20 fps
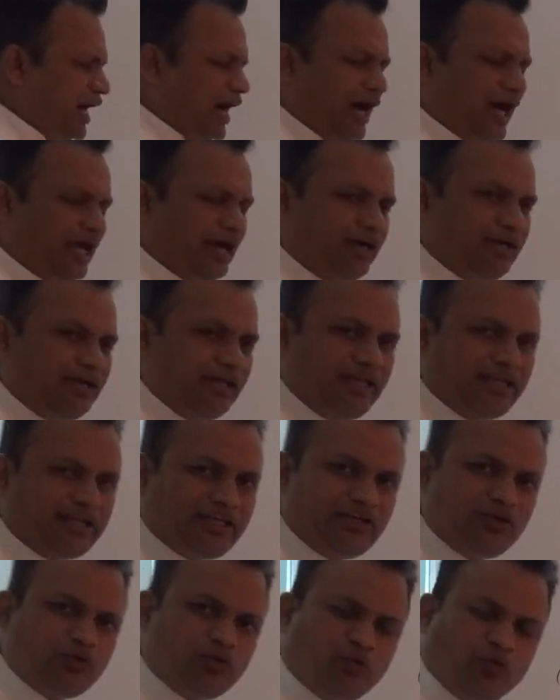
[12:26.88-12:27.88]
are
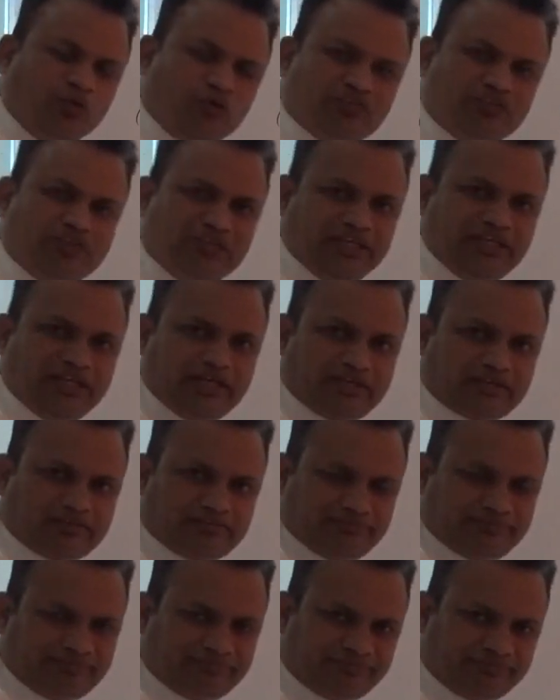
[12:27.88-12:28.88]
taking coffee here.
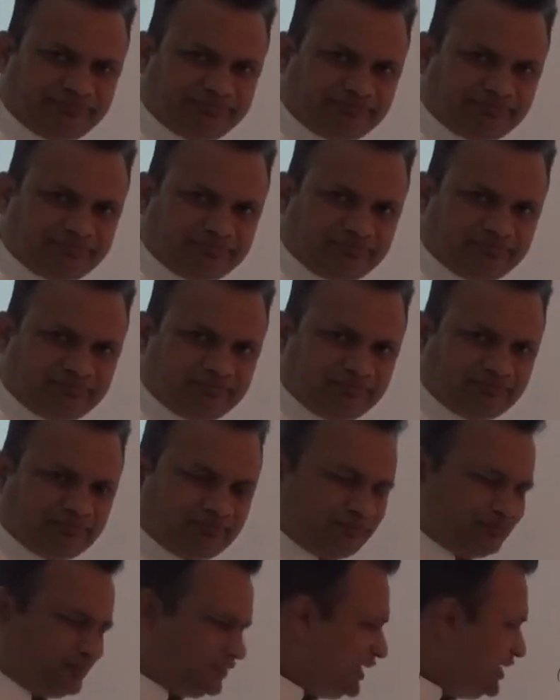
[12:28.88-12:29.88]

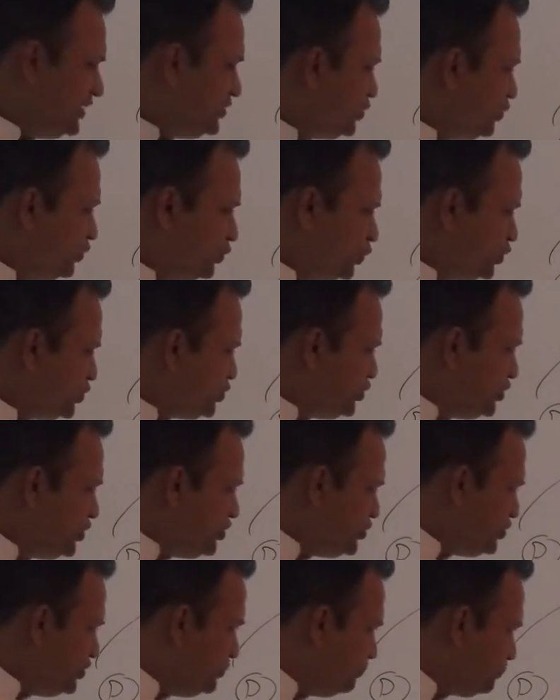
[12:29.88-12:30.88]
There is no
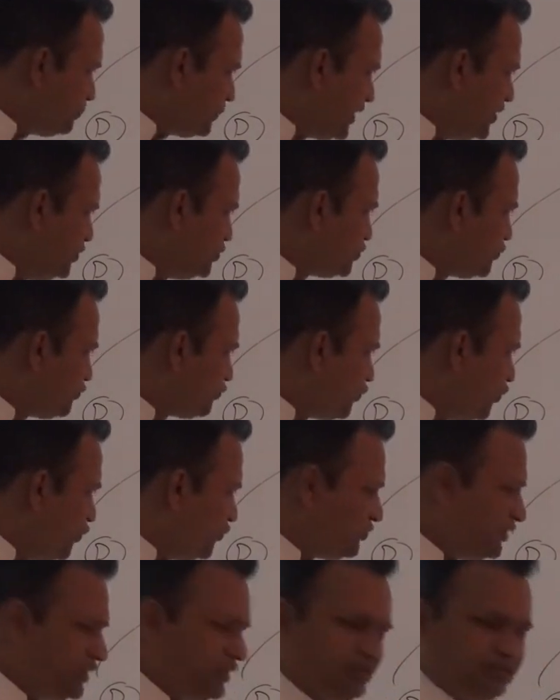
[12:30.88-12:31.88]
change in price of
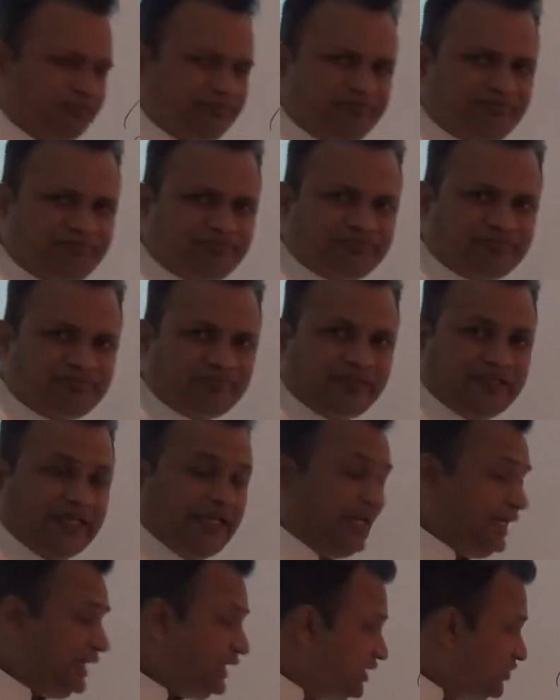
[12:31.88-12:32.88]
coffee,
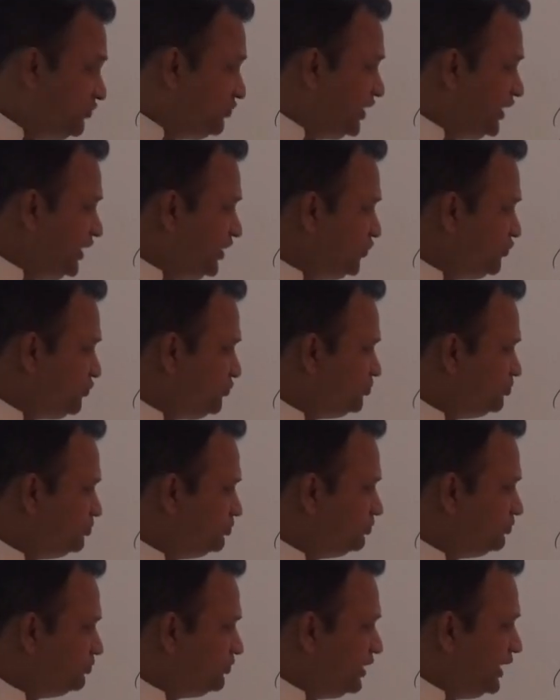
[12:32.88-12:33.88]
even if
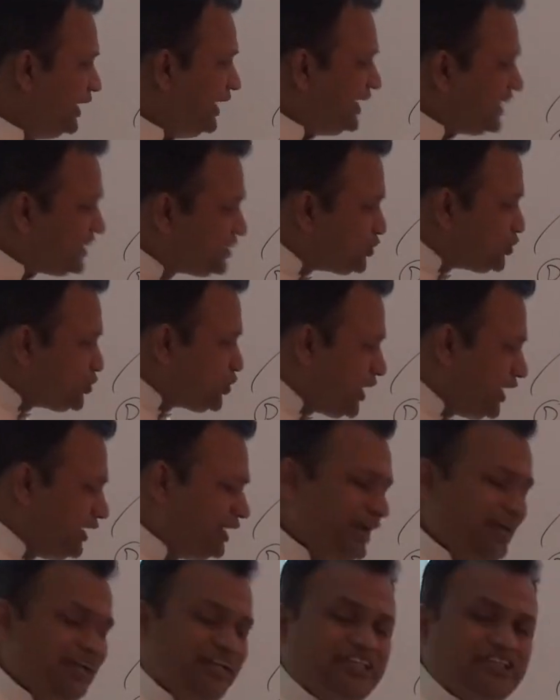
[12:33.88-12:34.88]
extra
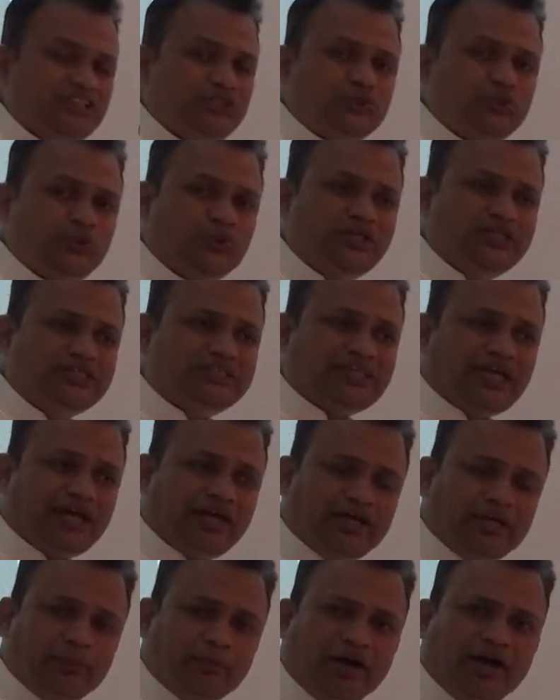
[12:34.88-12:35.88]
90 students
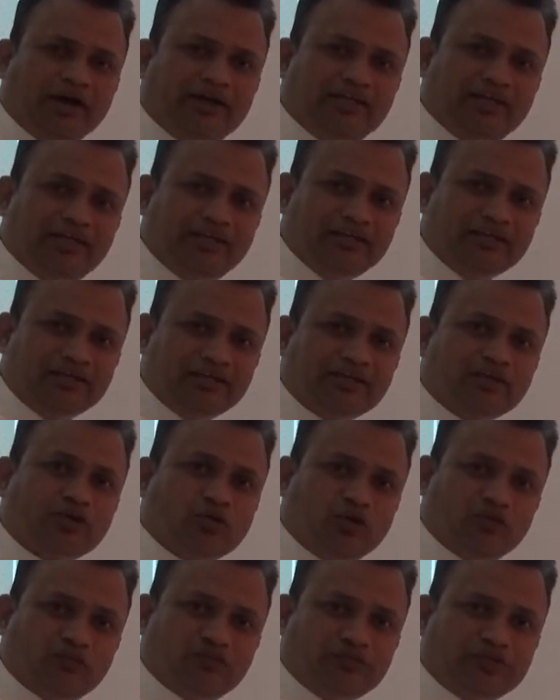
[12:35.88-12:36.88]
are demanding
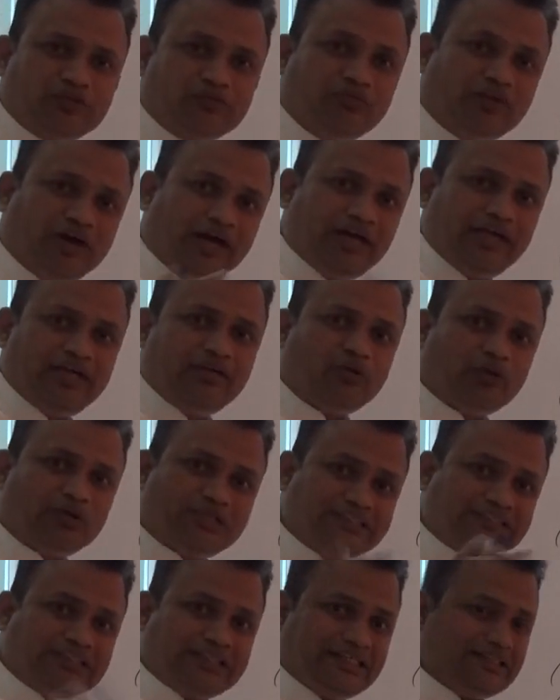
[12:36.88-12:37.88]
coffee. Why? What
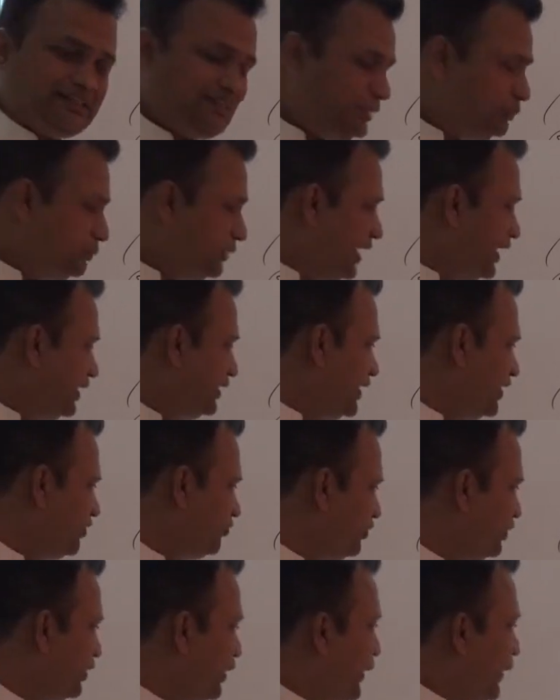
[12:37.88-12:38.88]
is the reason behind that one?